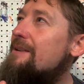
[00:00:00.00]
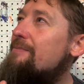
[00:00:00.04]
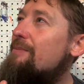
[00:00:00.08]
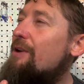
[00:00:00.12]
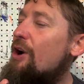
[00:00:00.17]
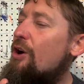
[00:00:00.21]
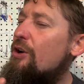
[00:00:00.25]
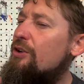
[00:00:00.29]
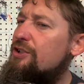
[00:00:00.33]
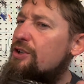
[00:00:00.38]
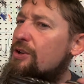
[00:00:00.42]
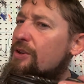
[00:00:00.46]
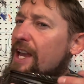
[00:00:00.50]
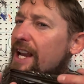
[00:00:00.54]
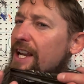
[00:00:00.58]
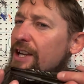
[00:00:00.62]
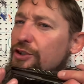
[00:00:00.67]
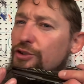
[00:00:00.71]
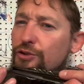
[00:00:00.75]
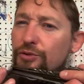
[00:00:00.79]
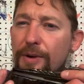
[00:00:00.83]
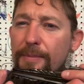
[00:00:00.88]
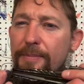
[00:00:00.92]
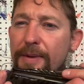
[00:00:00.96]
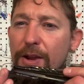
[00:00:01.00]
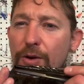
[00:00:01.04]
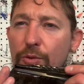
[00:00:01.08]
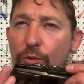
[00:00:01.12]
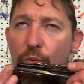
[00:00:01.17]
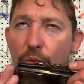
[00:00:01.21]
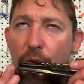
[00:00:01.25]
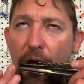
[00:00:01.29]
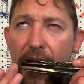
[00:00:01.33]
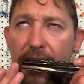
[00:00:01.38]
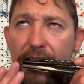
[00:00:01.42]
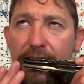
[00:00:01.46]
but also like a dripping
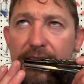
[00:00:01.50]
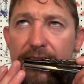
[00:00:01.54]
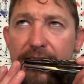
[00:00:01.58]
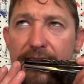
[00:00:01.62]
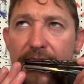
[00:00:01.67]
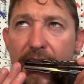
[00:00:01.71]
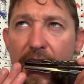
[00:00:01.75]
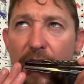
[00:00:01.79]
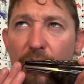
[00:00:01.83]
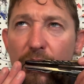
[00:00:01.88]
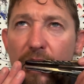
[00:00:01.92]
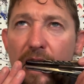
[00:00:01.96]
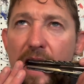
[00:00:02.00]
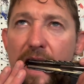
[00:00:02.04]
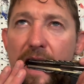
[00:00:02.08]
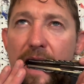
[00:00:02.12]
wet sound.